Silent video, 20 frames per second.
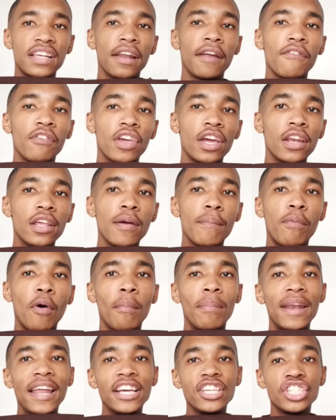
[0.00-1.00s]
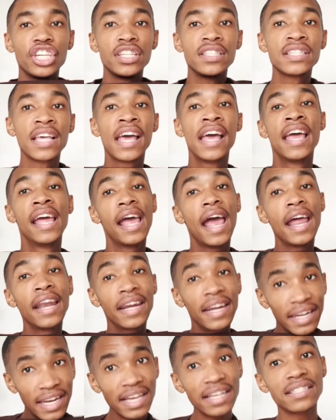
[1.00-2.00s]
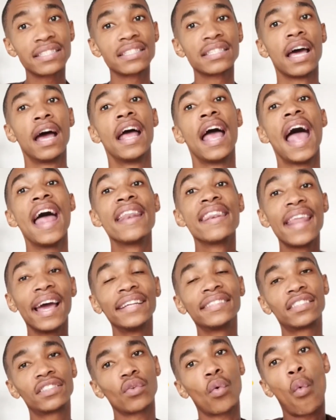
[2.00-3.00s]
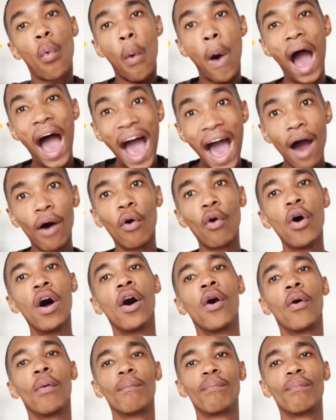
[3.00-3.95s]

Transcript: African hip hop legends, and that's how.